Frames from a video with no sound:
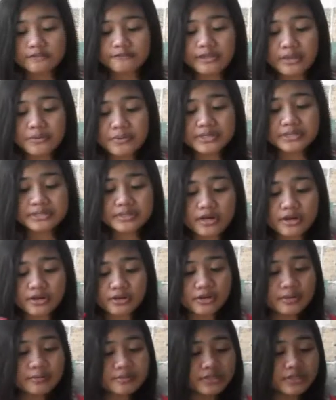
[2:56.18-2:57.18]
The flowers are
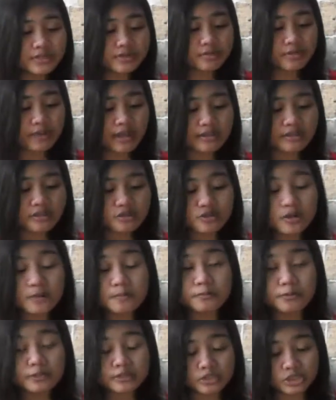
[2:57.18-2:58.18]
crimson red and
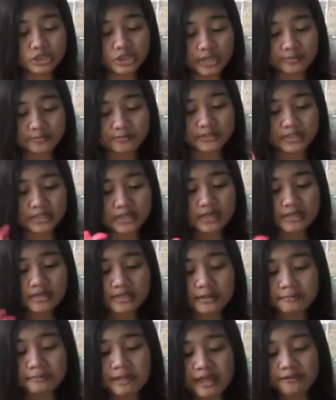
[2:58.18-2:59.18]
trumpet-shaped.
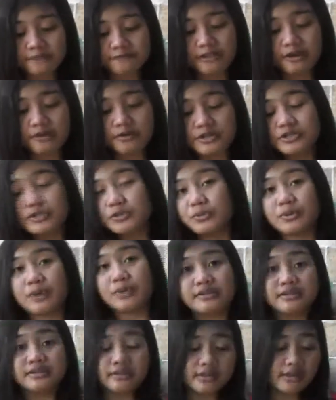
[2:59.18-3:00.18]
The plant flowers
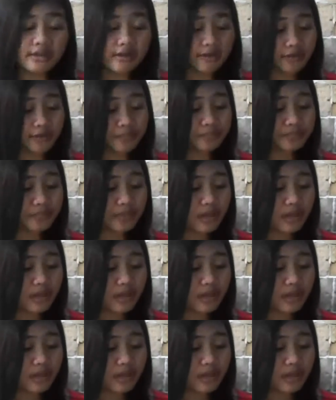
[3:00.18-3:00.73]
throughout the year.